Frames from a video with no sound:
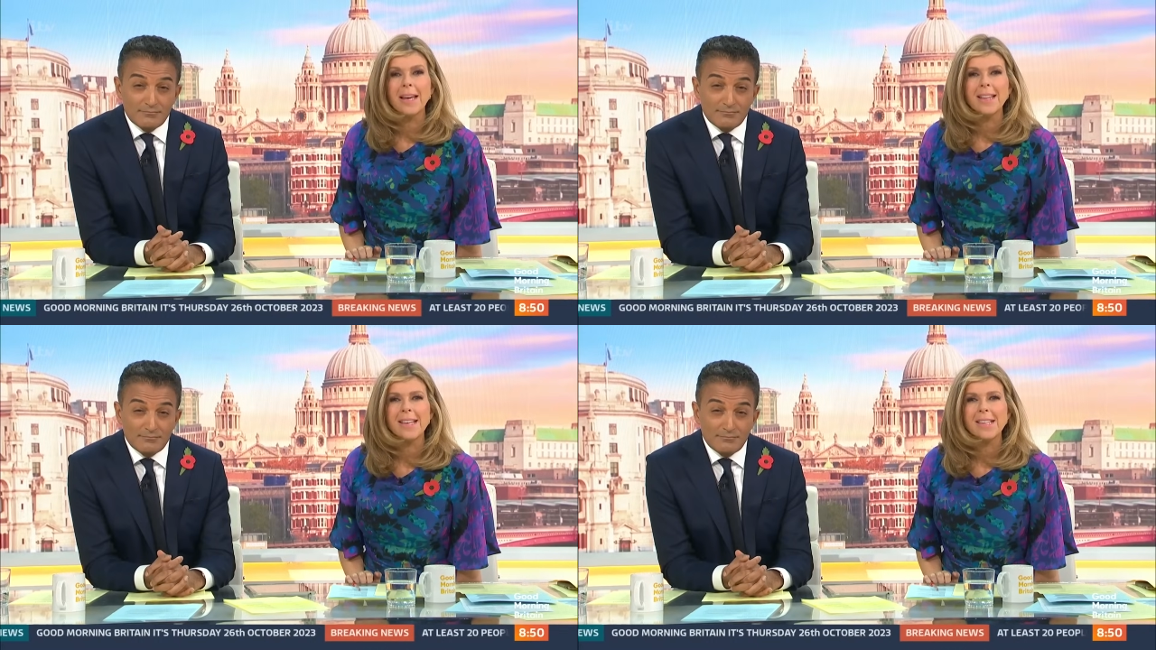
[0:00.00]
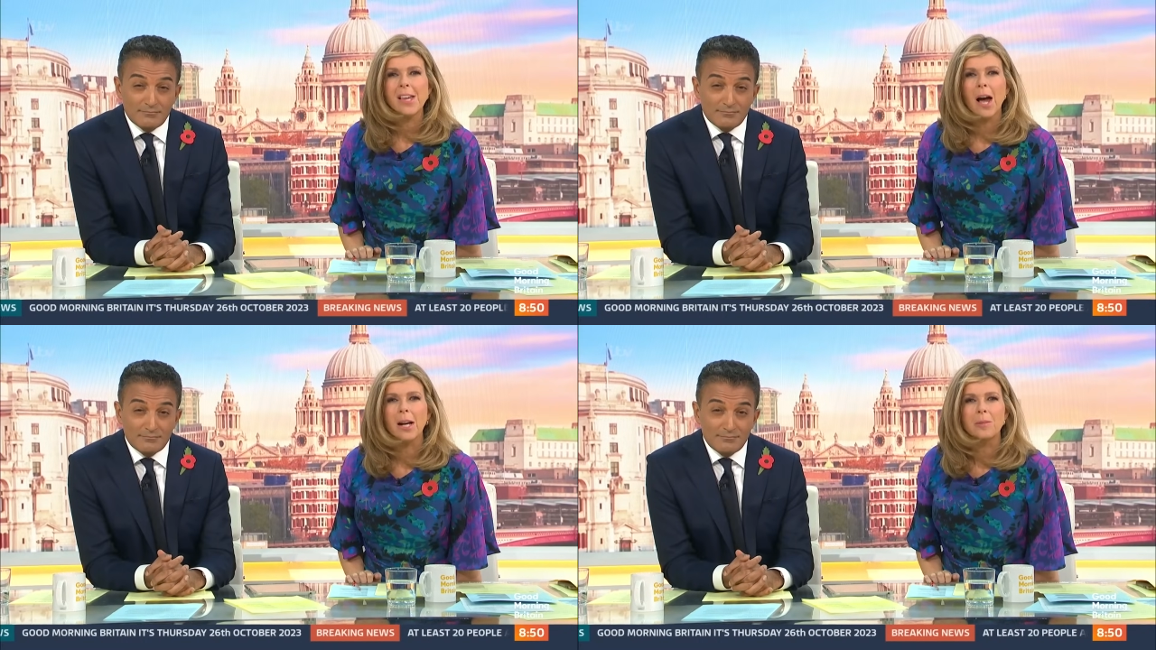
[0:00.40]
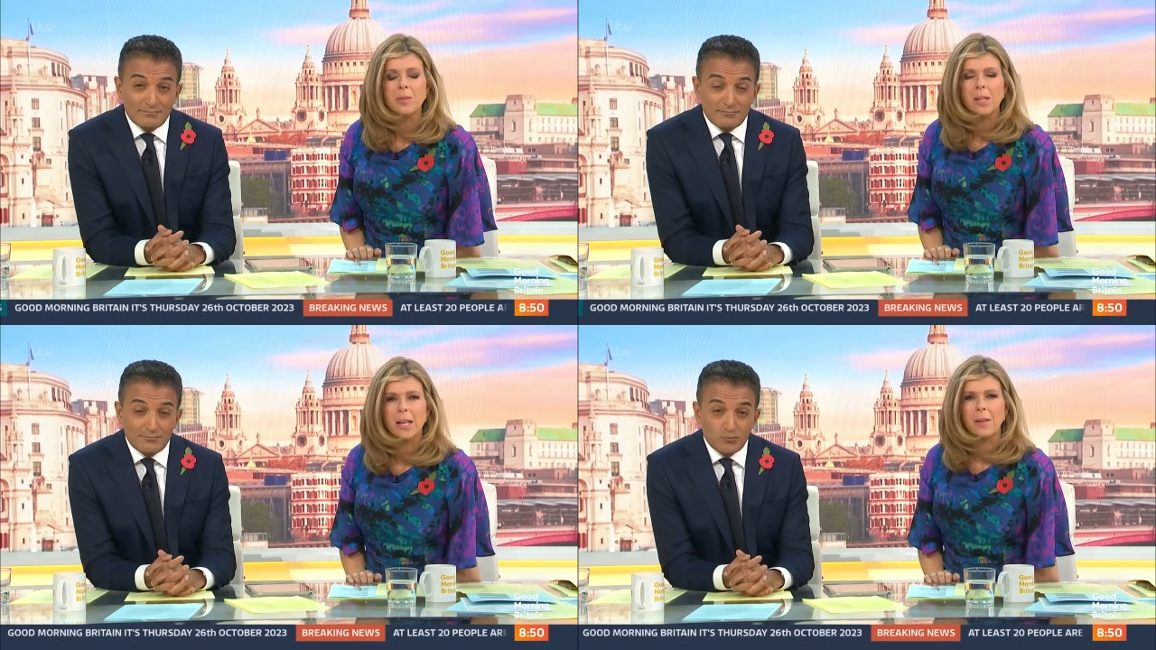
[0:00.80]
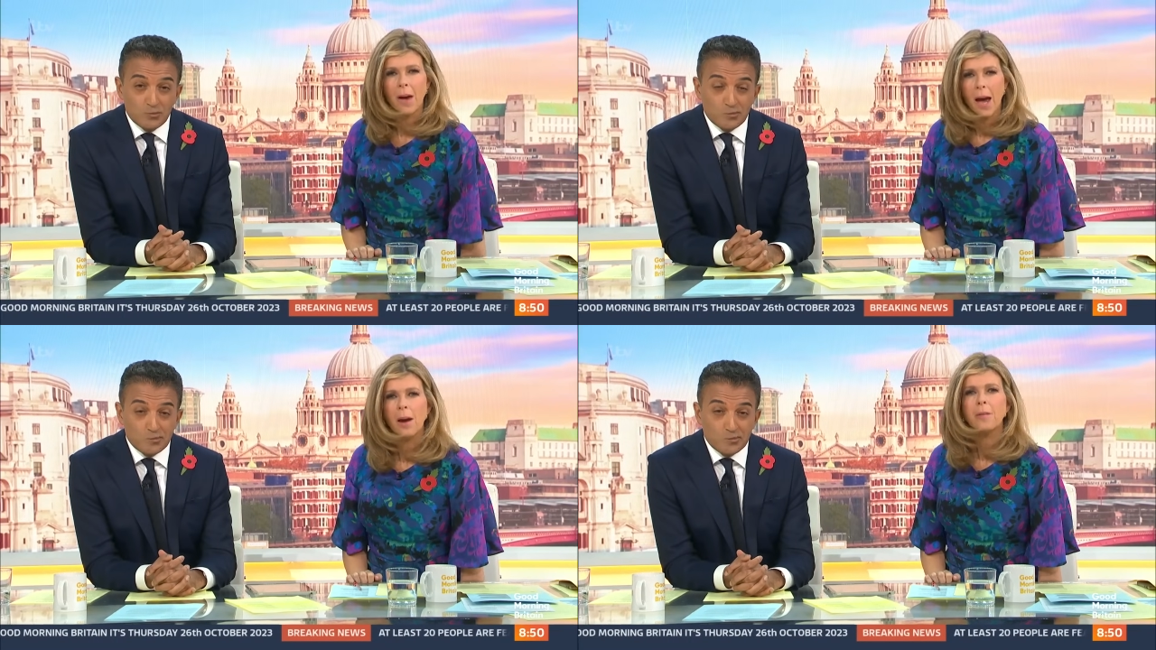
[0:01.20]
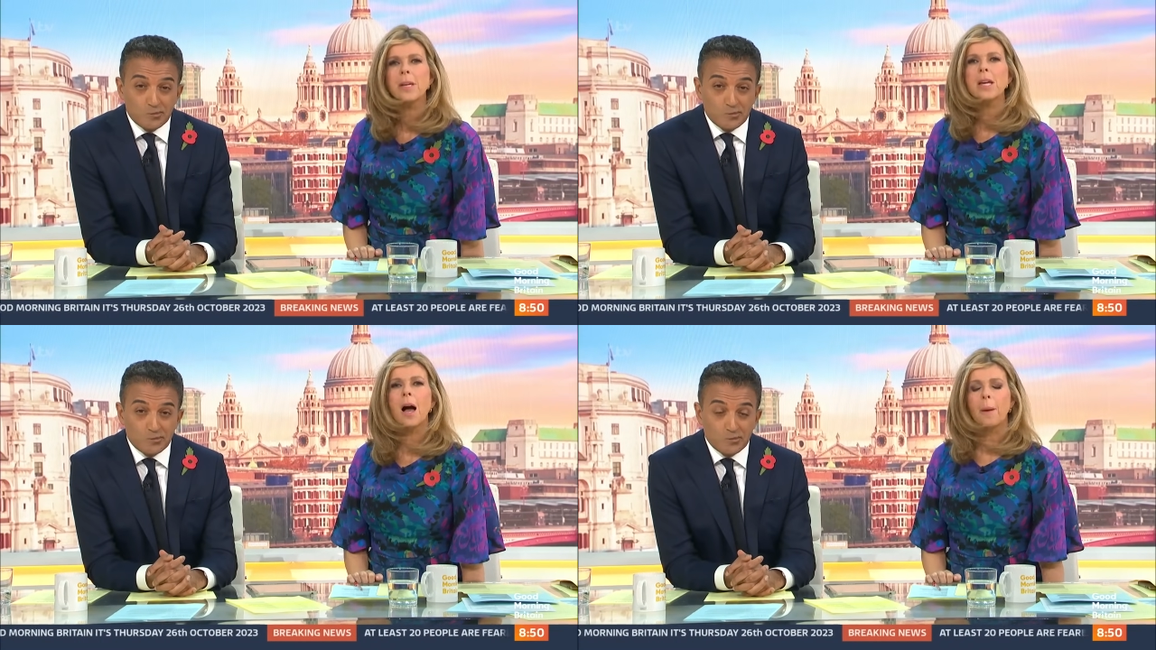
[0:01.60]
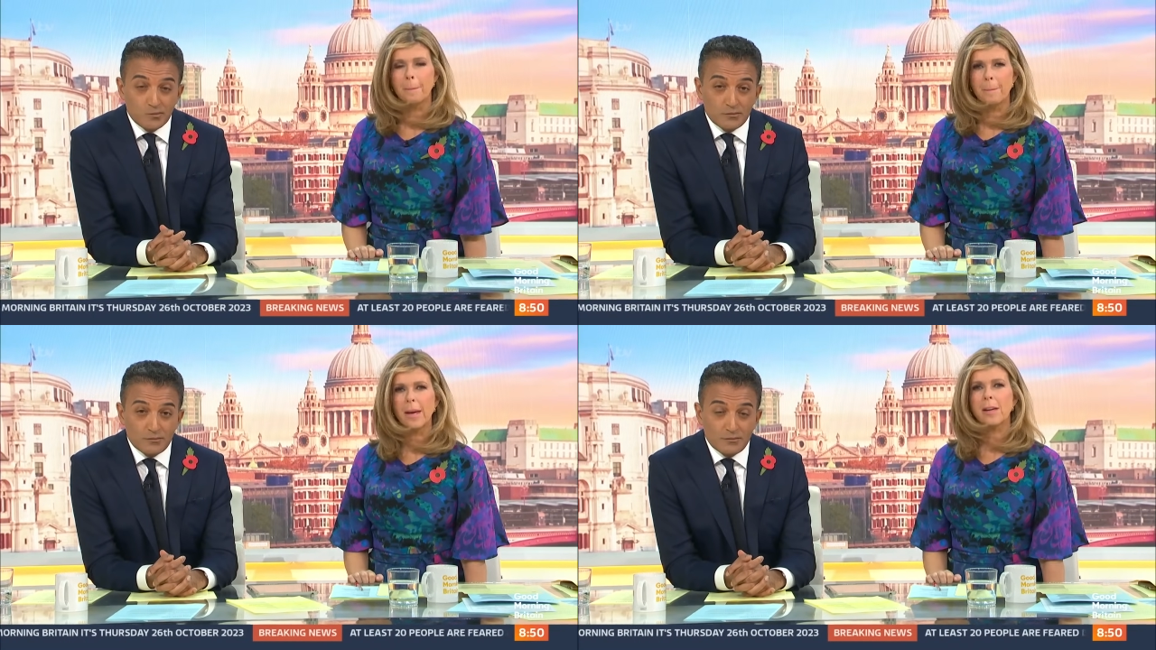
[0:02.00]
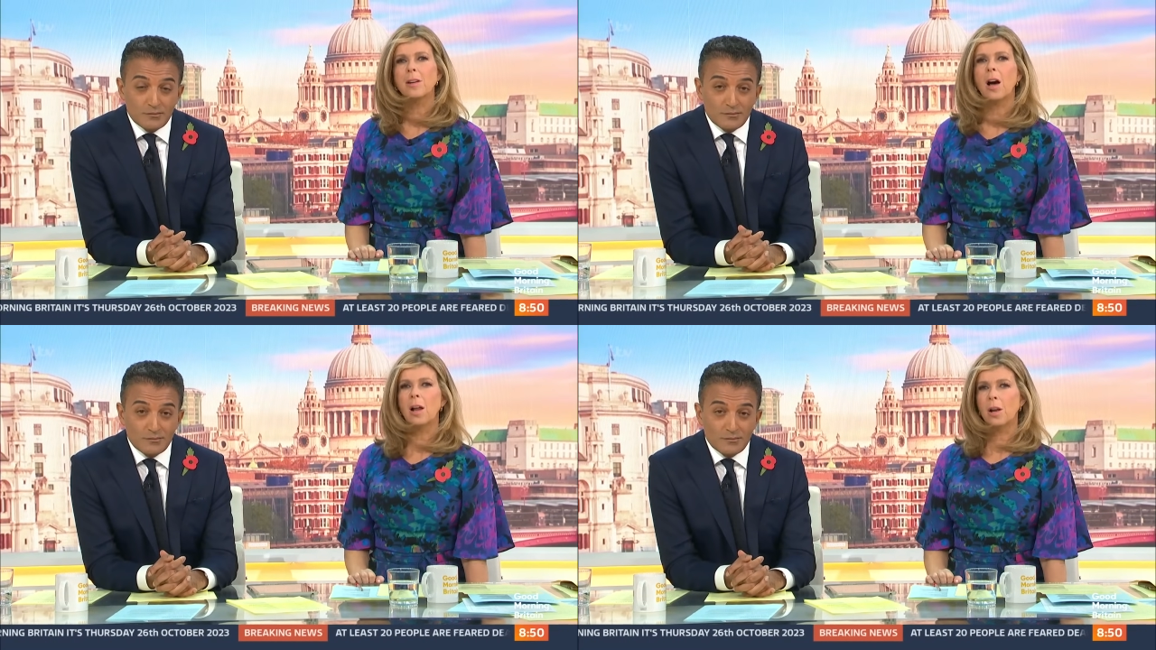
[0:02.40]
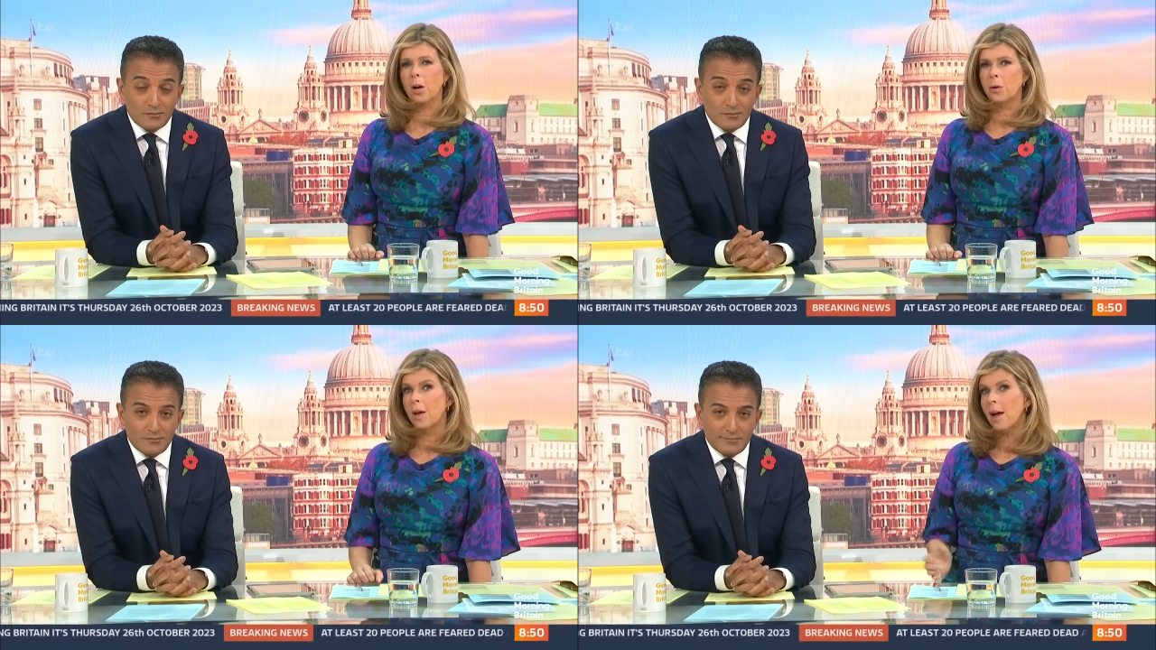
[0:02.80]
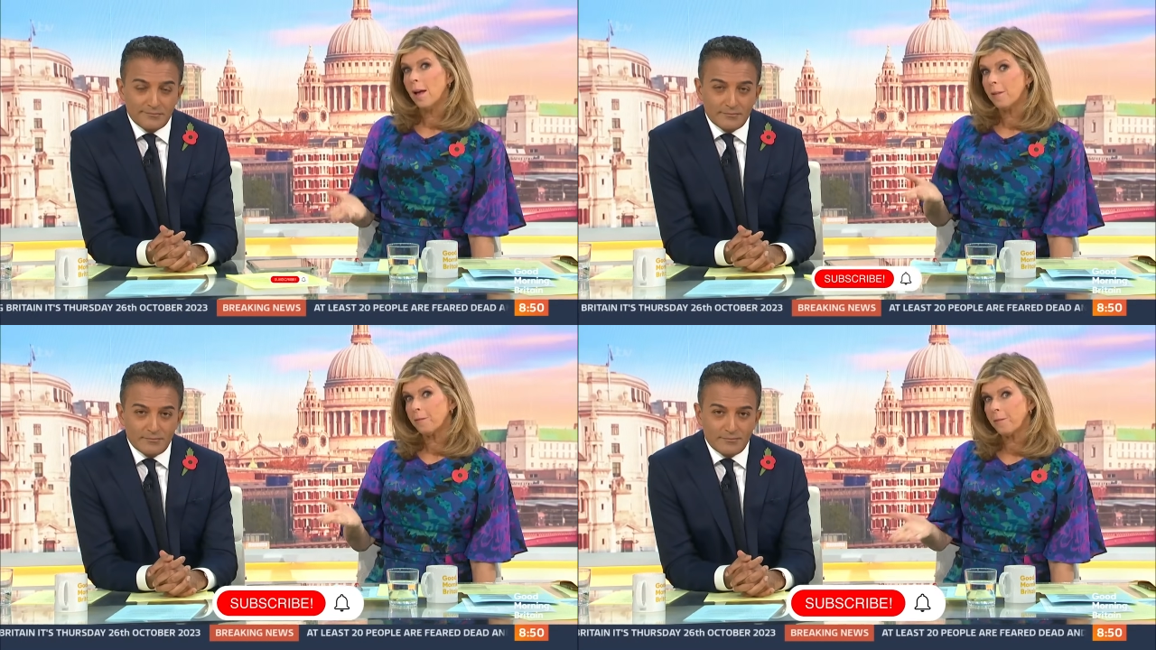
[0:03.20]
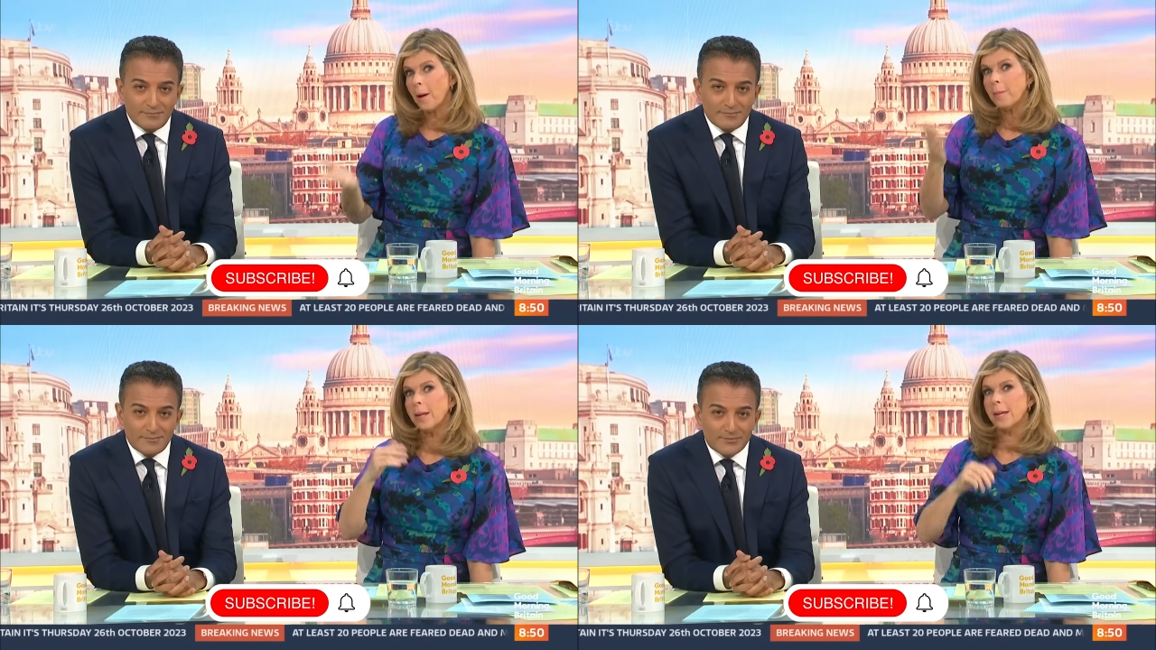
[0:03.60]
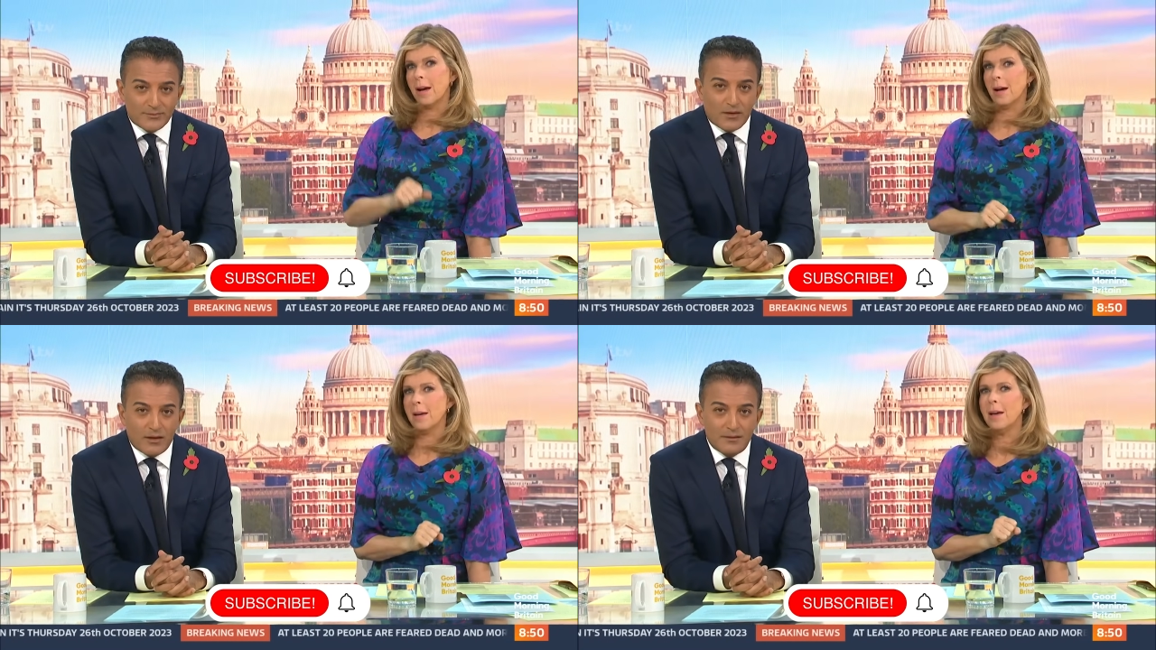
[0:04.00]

Speaker 1: Is it time to leave Harry and Meghan alone? Family Guy